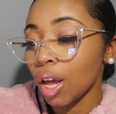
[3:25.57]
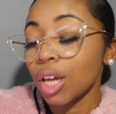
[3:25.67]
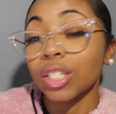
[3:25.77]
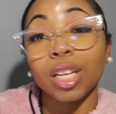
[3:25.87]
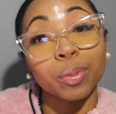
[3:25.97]

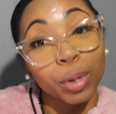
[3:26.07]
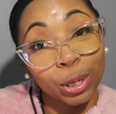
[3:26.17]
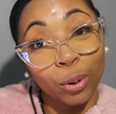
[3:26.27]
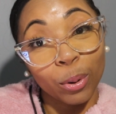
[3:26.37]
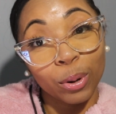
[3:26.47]
So that's pretty
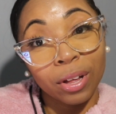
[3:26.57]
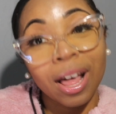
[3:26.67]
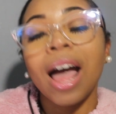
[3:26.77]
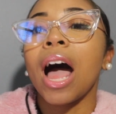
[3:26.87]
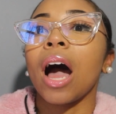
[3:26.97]
cool.
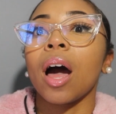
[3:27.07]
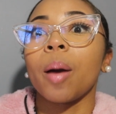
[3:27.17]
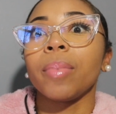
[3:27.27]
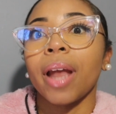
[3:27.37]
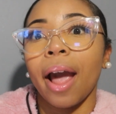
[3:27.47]

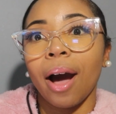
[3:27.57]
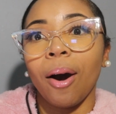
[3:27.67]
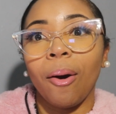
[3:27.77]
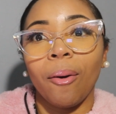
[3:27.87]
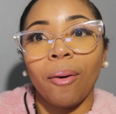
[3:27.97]

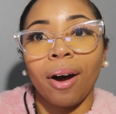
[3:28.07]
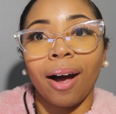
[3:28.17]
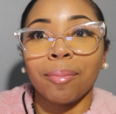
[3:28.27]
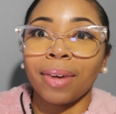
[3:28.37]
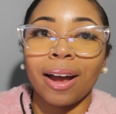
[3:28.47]
Now
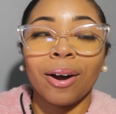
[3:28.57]
I'm like,